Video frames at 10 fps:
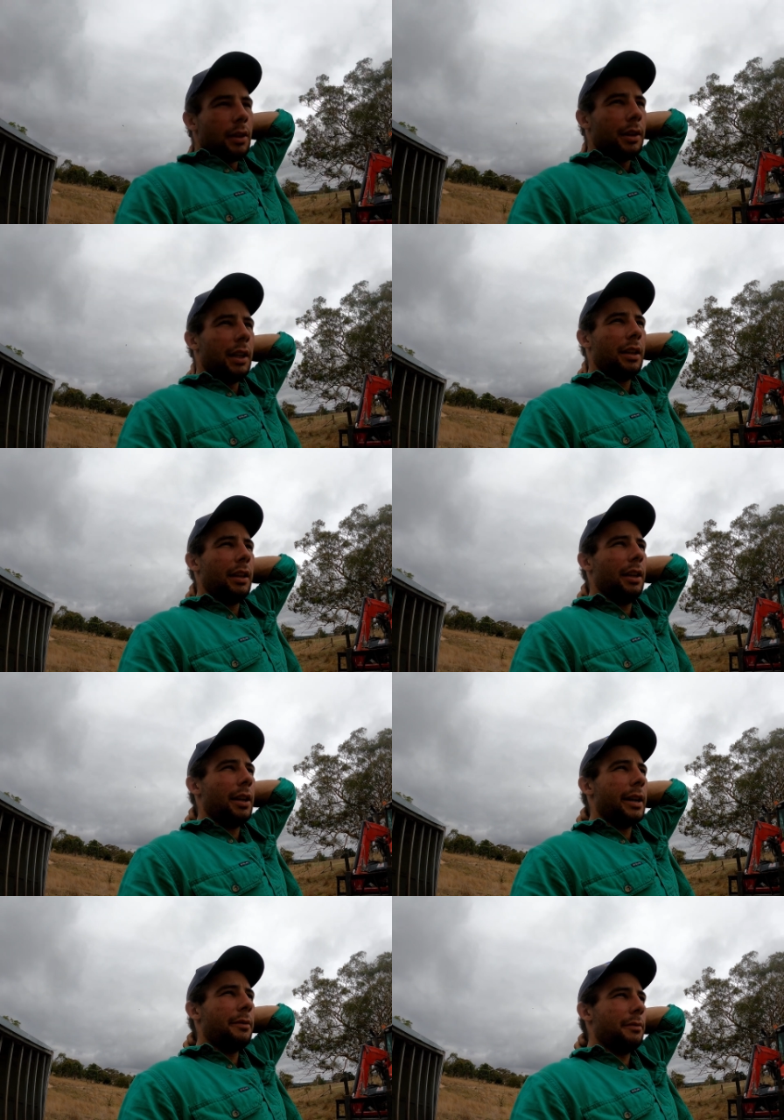Ideally
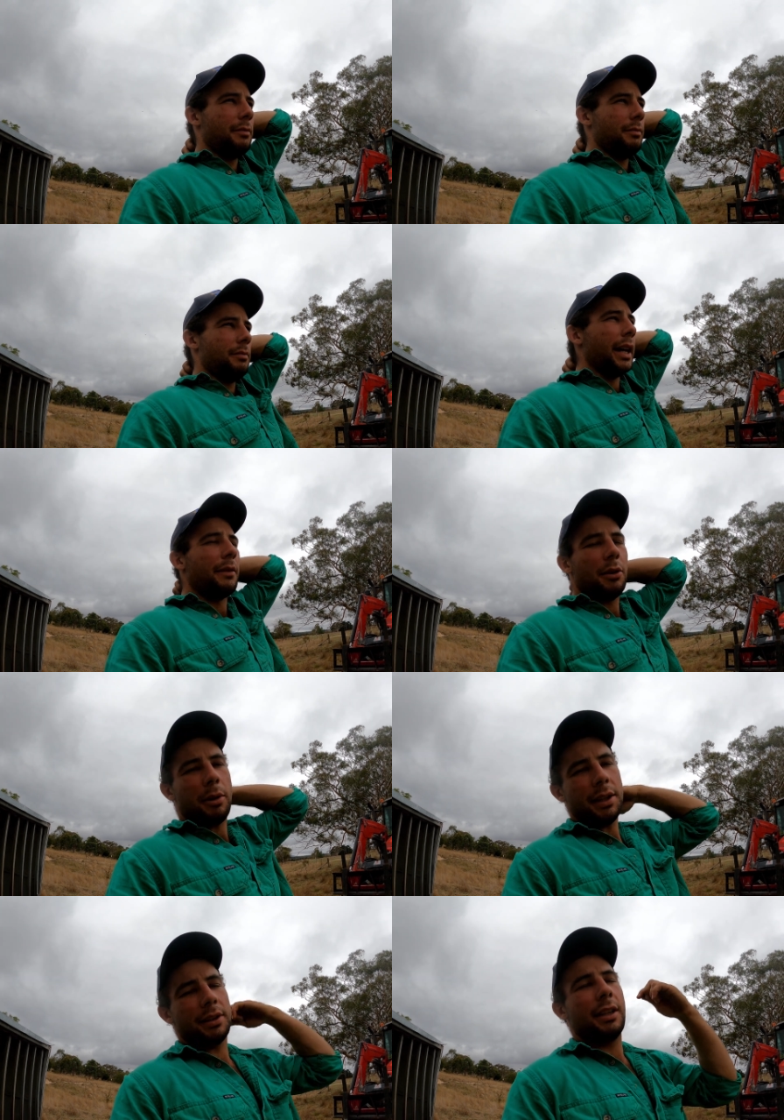you'd have the
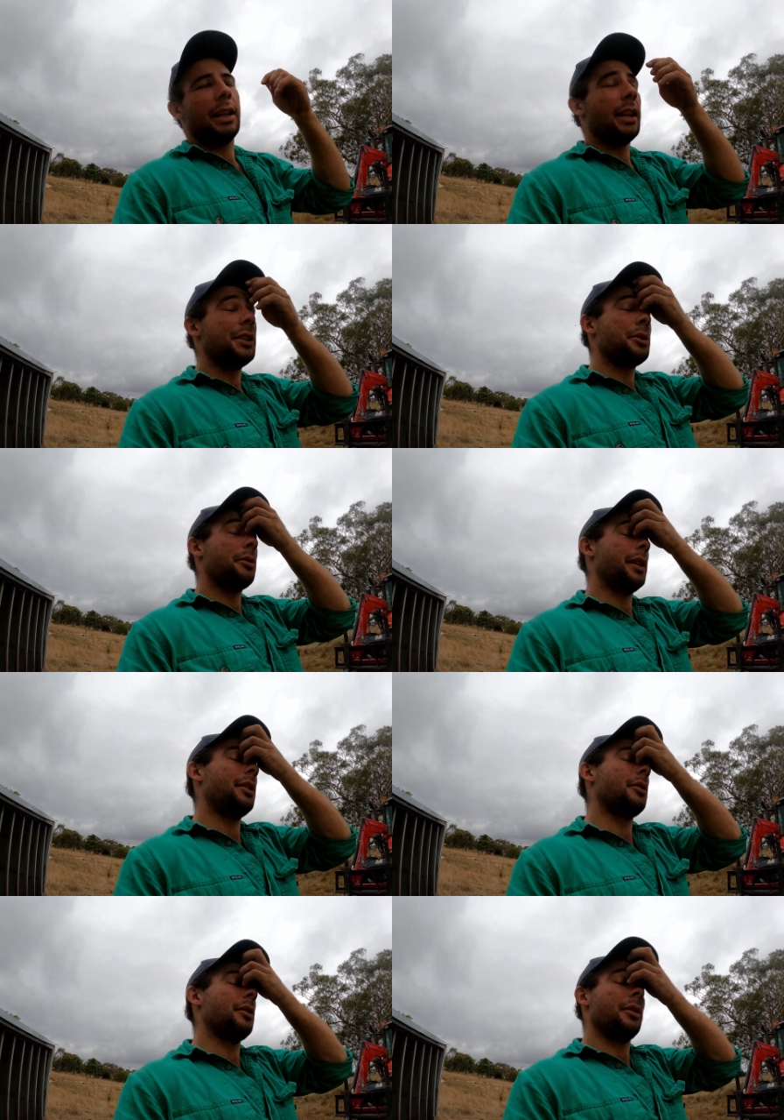ones that are getting
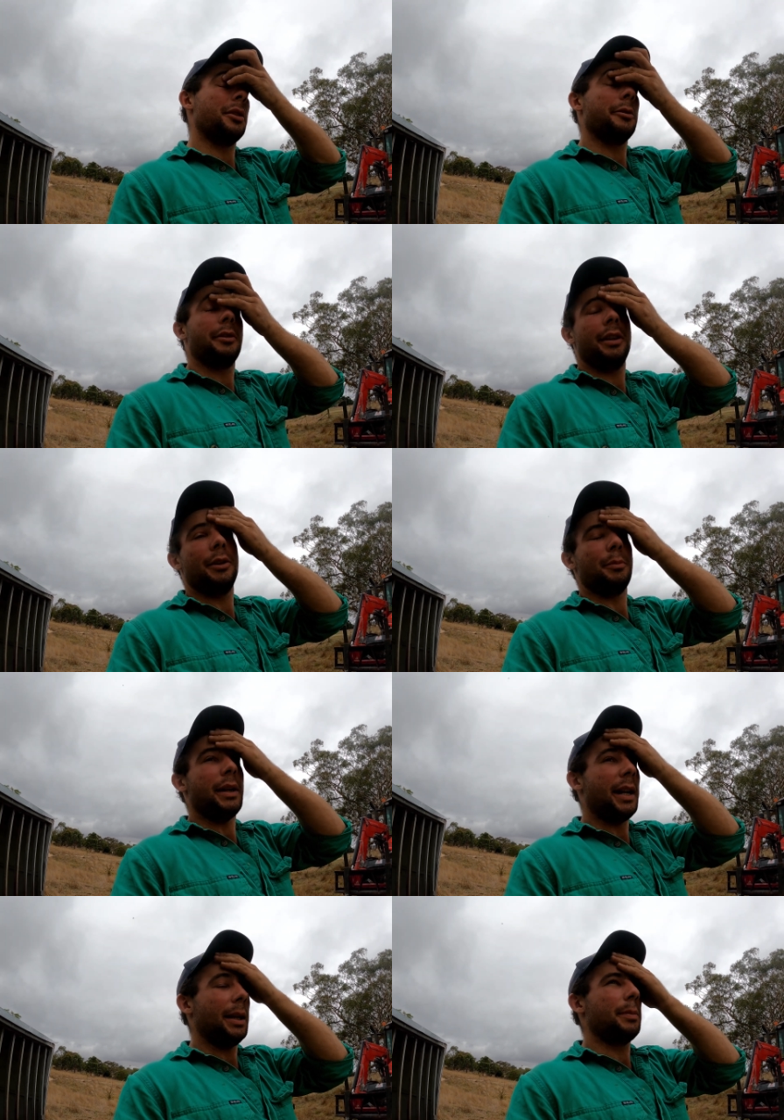joined on a really good
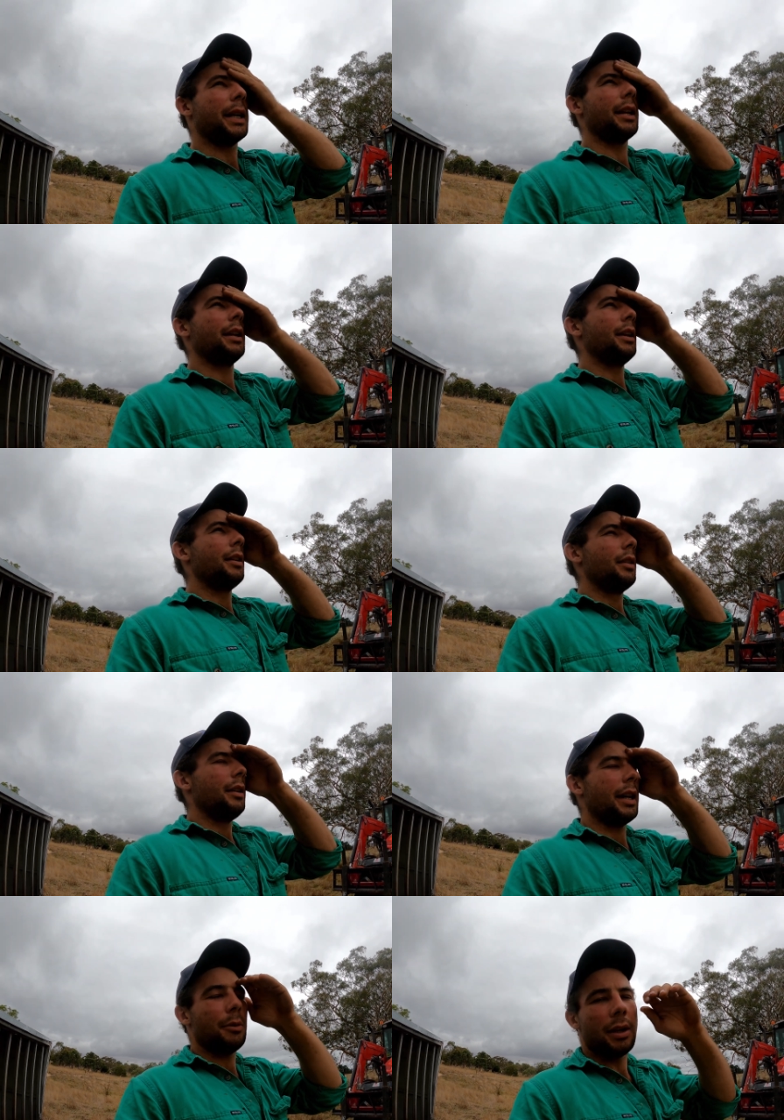paddock, but
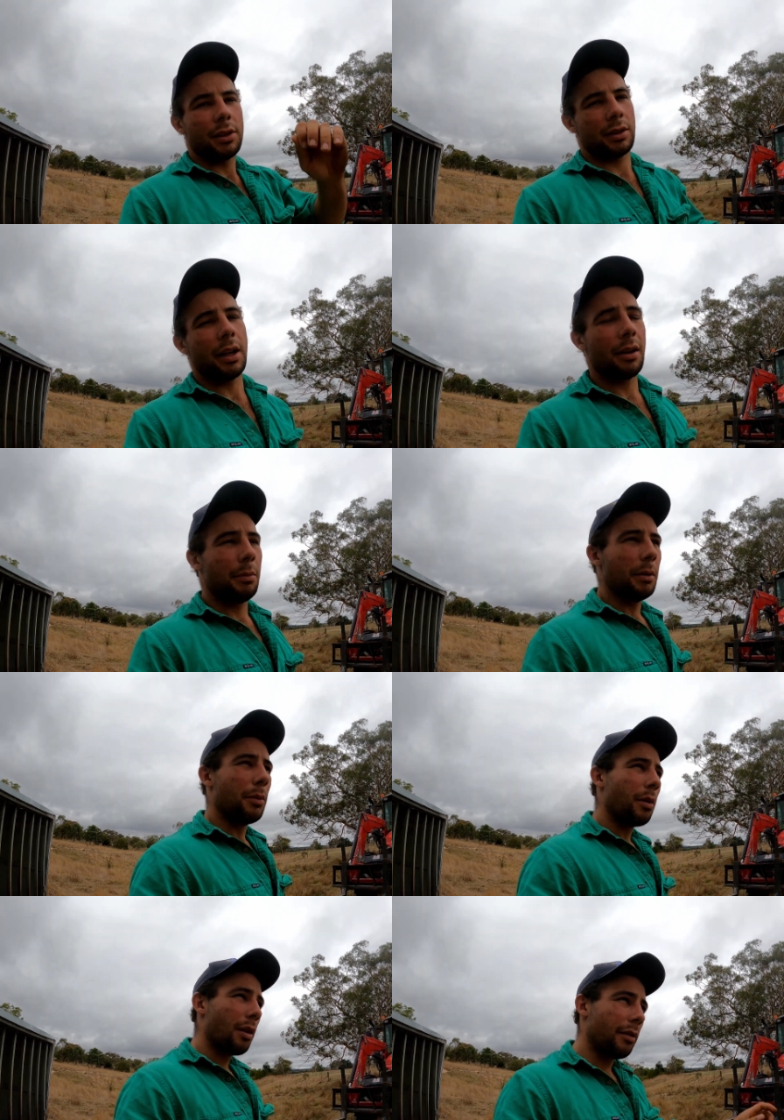the other ones needed a bit
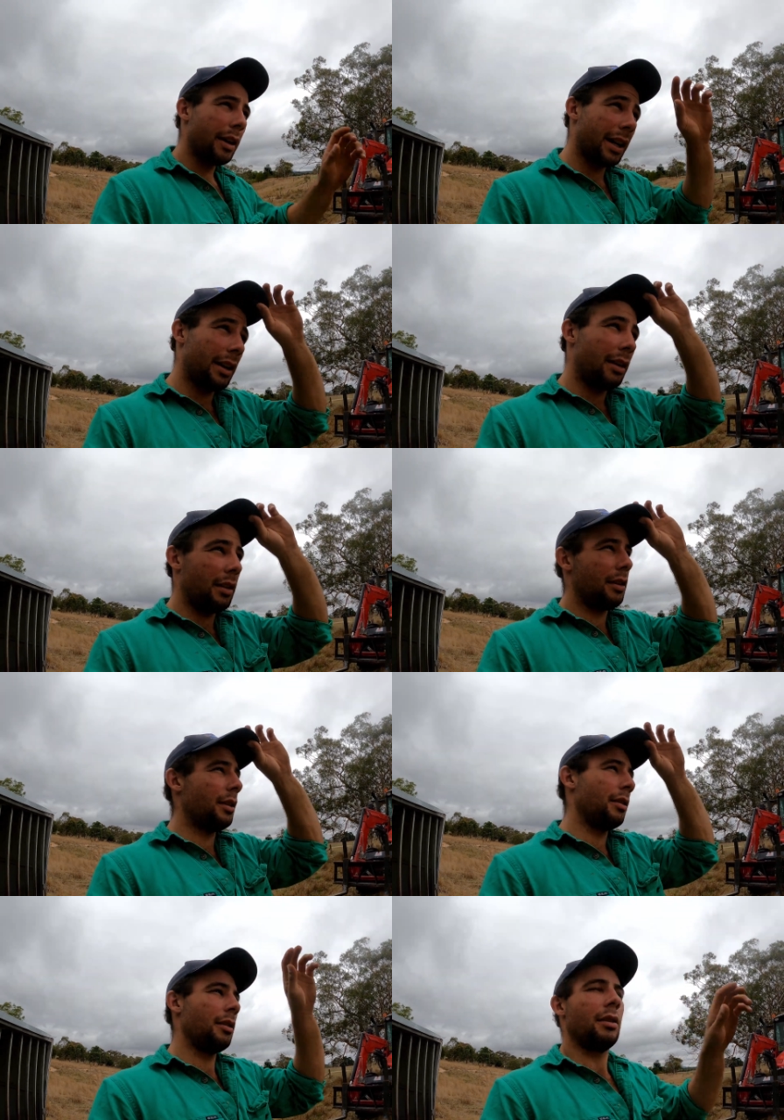more, I reckon,
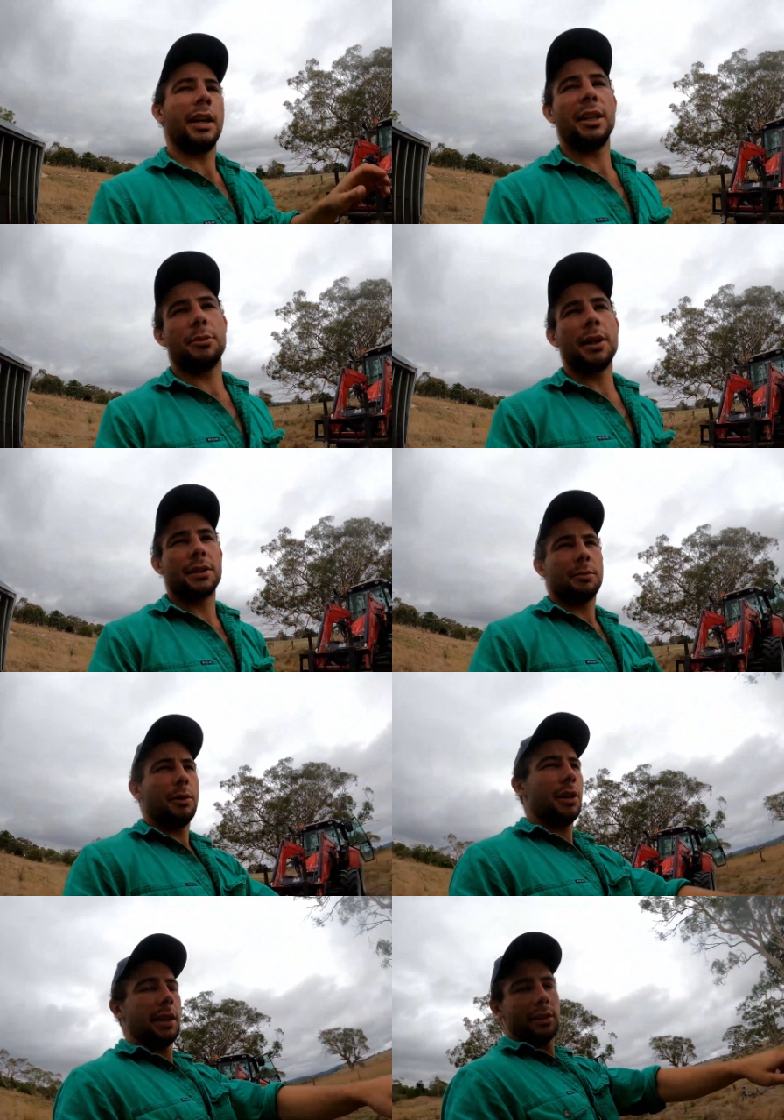than these ones. And
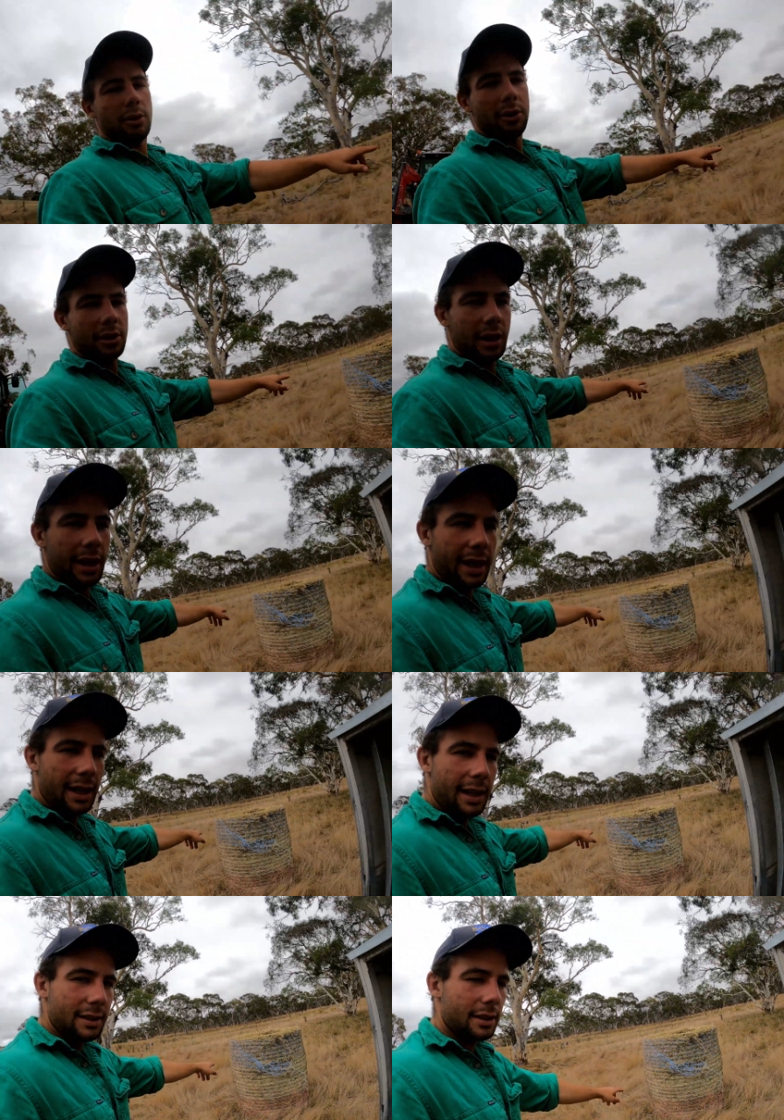with this lucerne hay,
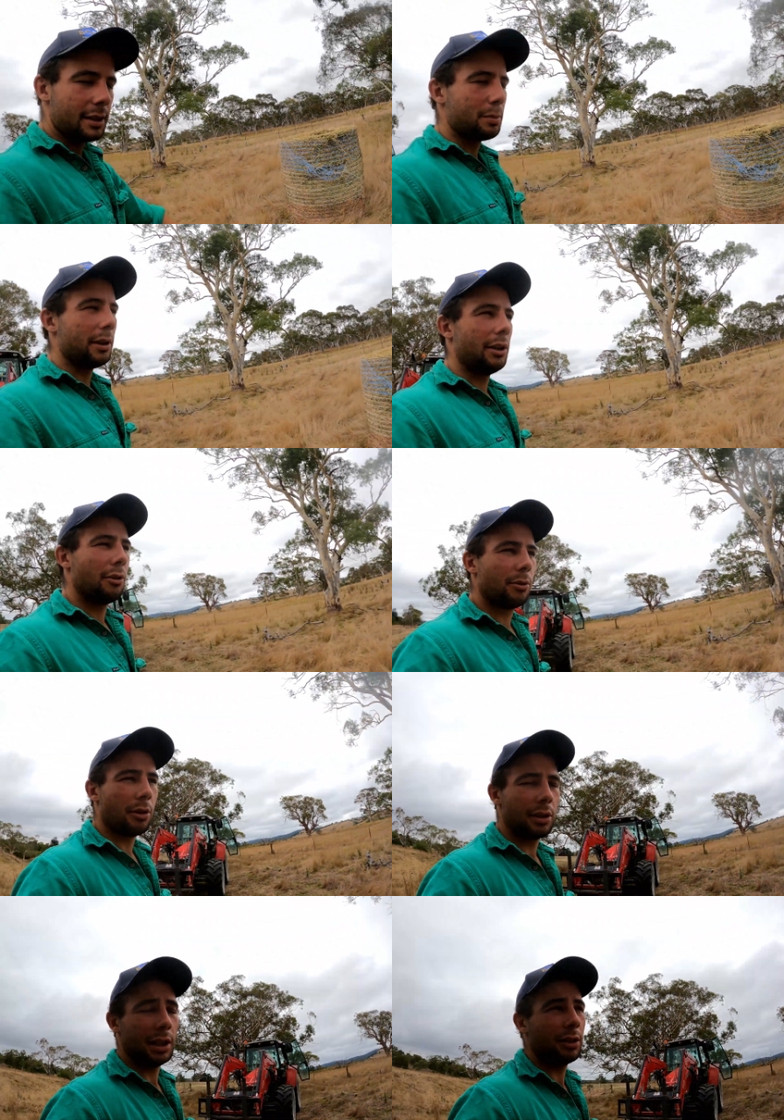it's pretty good
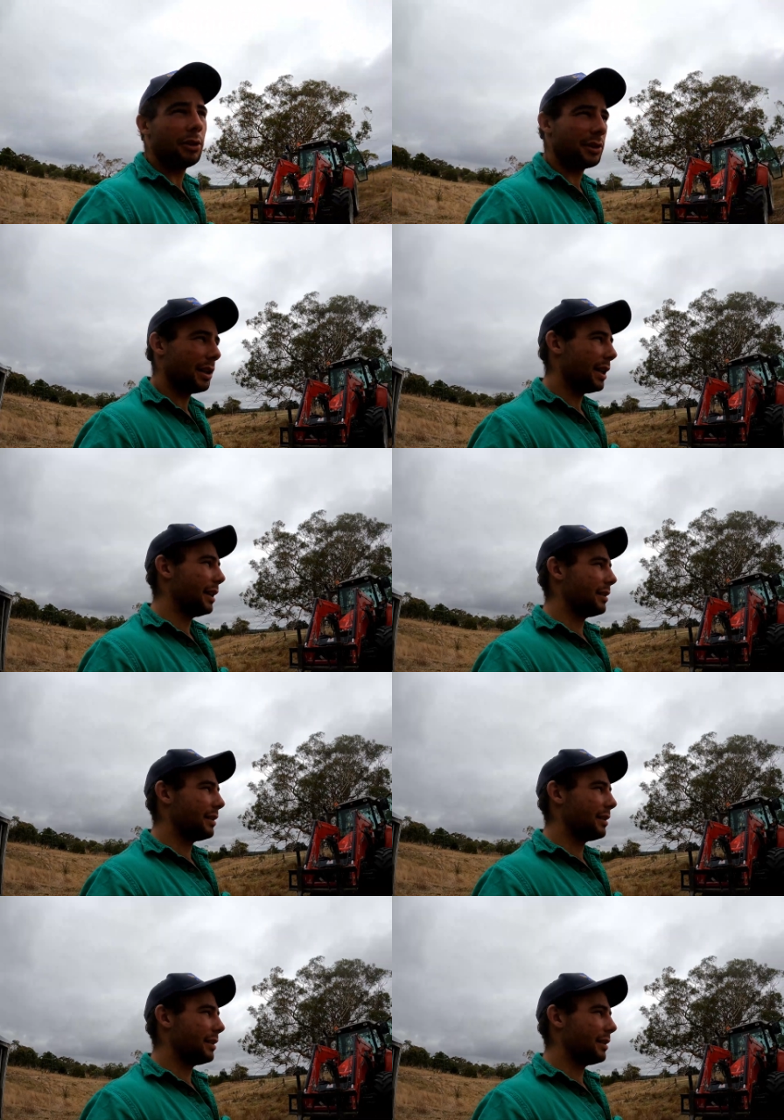quality lucerne hay.